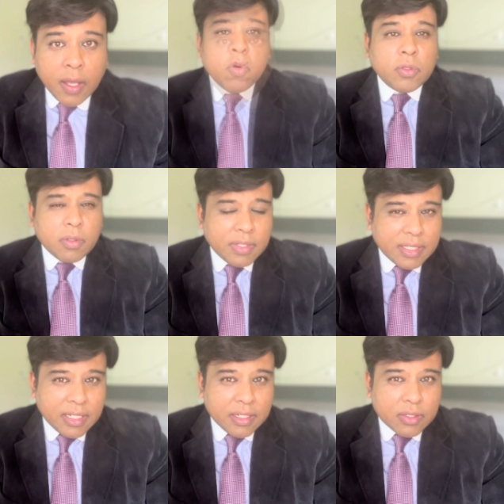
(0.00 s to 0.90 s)
Most of the
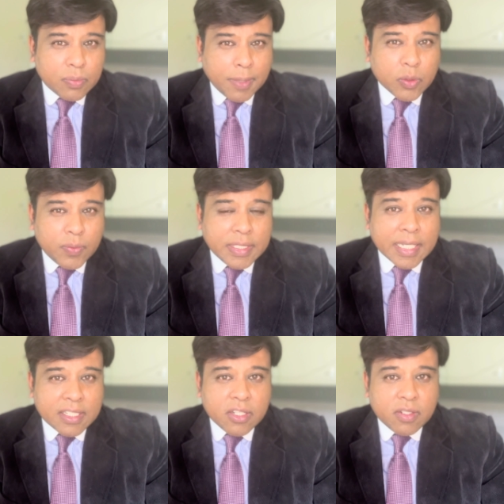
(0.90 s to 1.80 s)
spouse visa
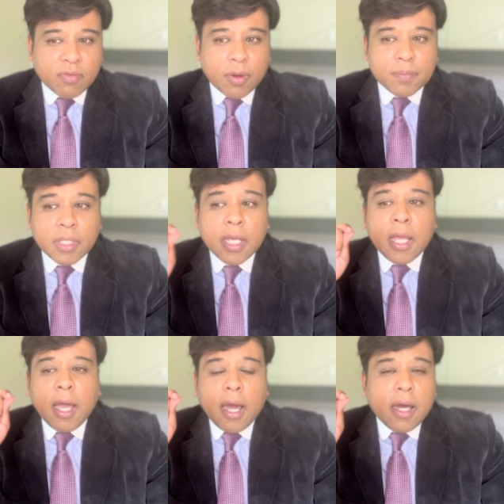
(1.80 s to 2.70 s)
extension forms
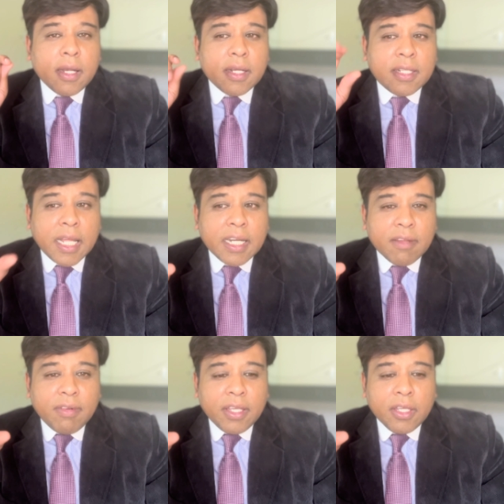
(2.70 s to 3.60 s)
are
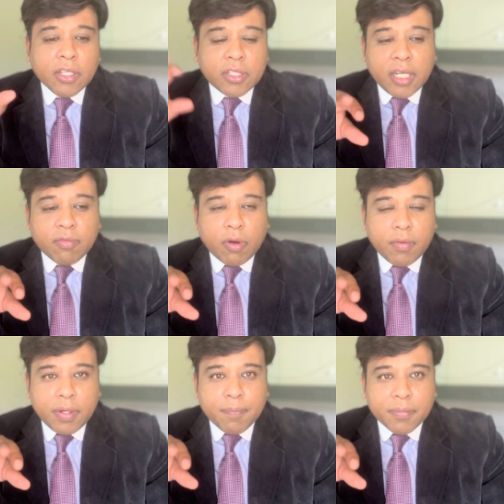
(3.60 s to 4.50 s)
relatively
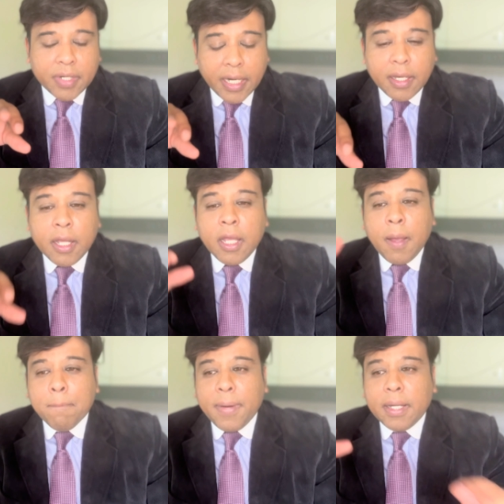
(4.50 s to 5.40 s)
straightforward, right?
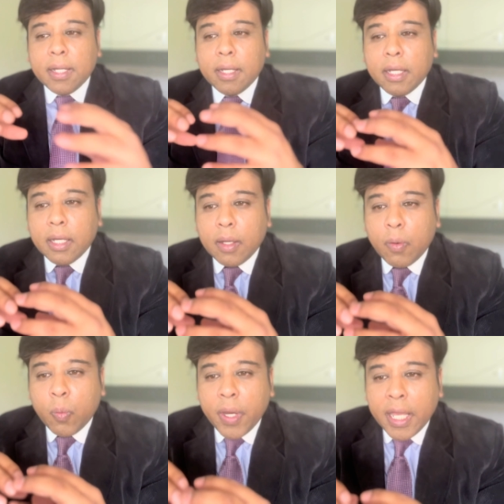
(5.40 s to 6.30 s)
But
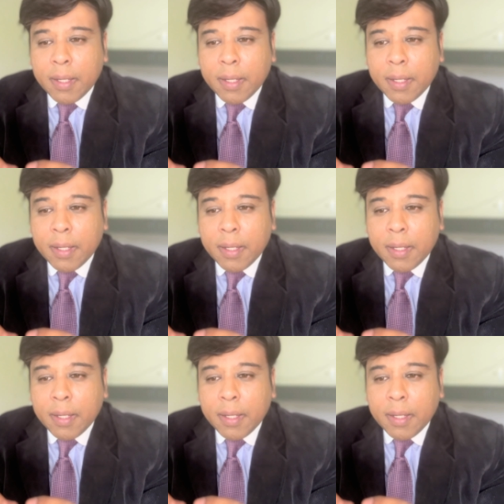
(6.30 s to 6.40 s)
where